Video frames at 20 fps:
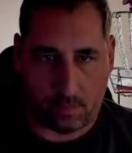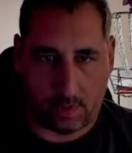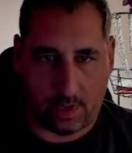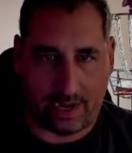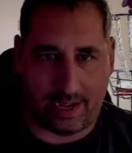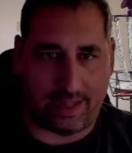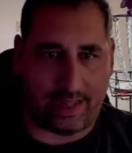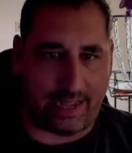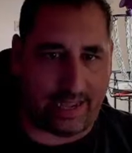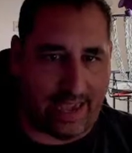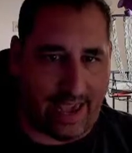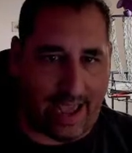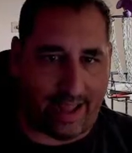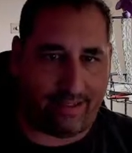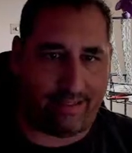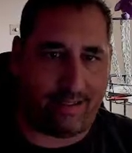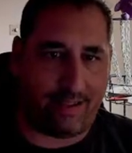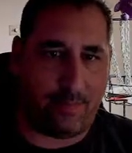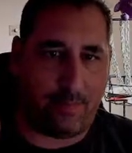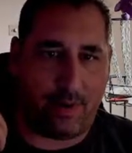Got the cat
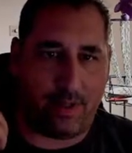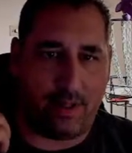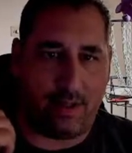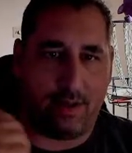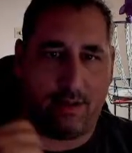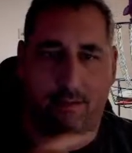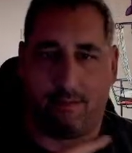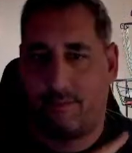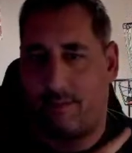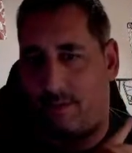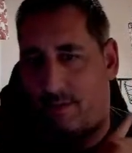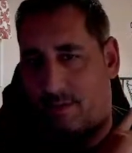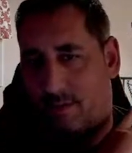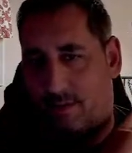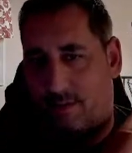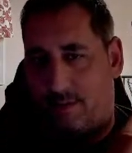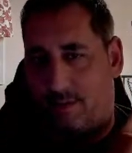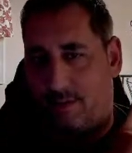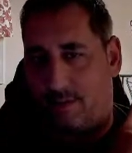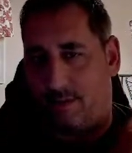sleeping in the
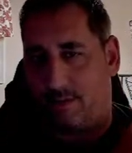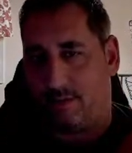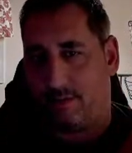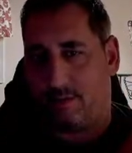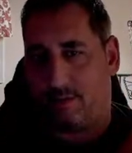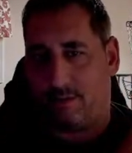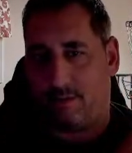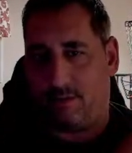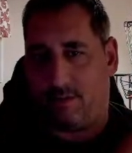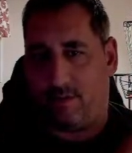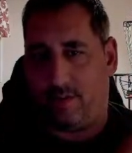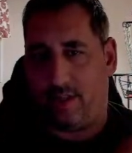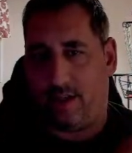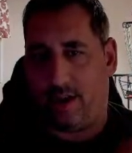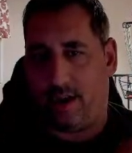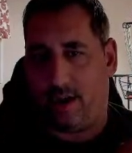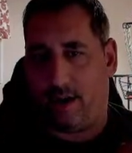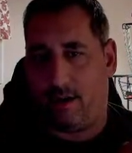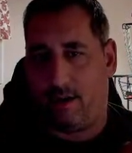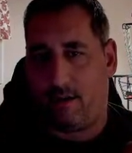over
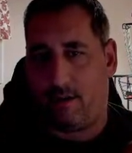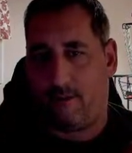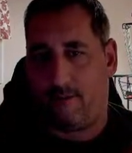there.